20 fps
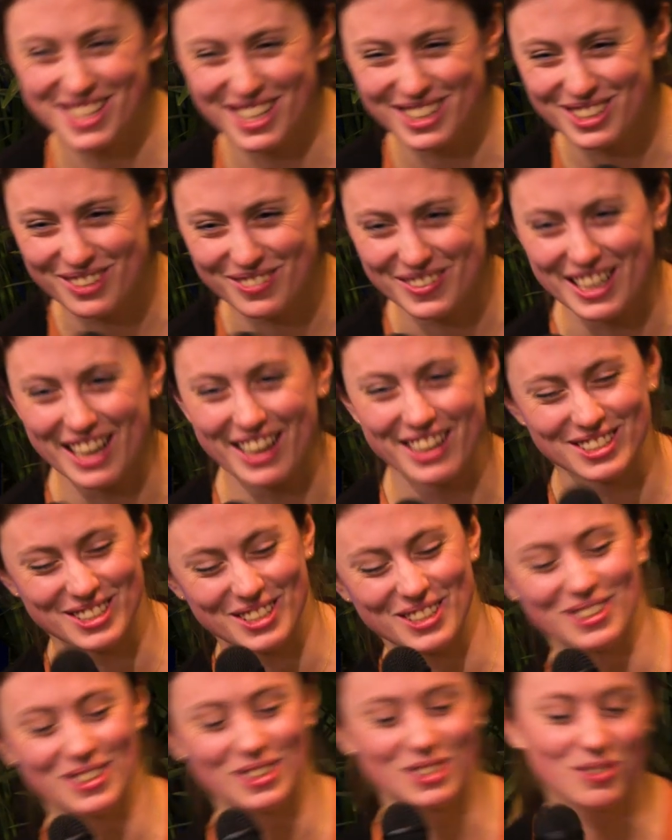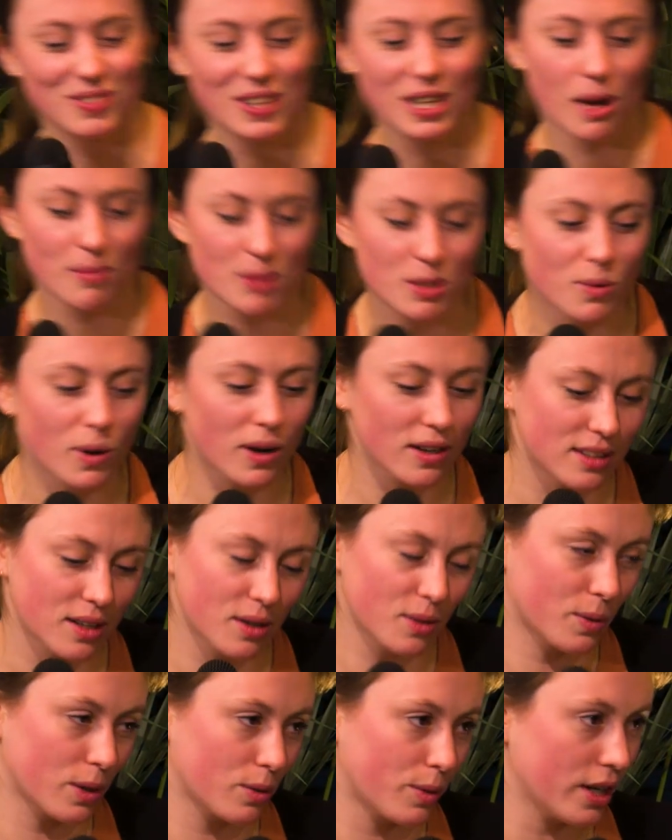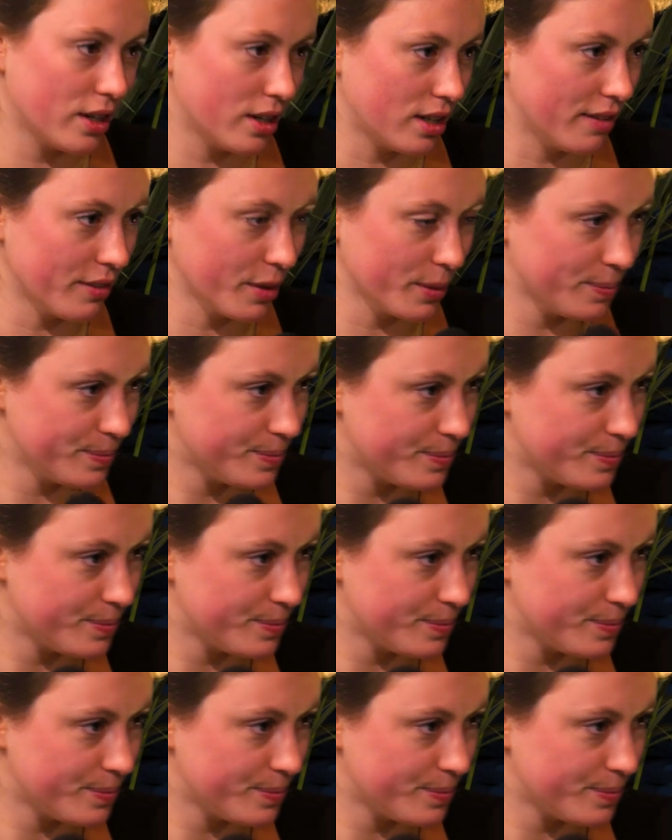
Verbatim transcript: not to be, uh, to, to be lobbied one, one way or another.